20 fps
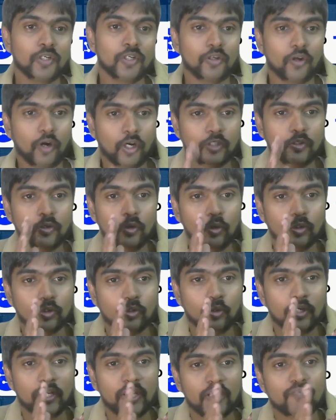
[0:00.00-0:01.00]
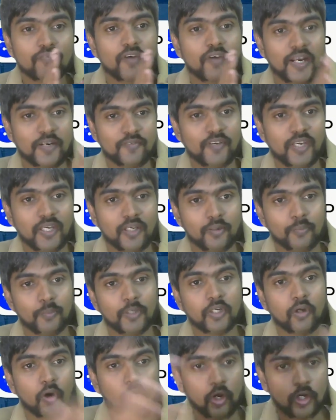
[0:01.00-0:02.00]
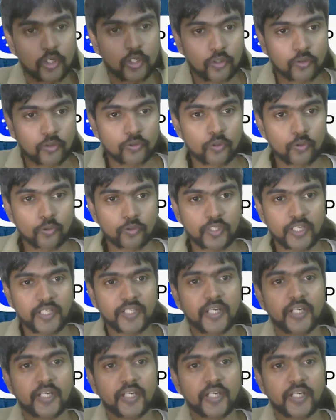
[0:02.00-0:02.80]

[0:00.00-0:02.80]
Not growth only in one way, but all-round growth, right?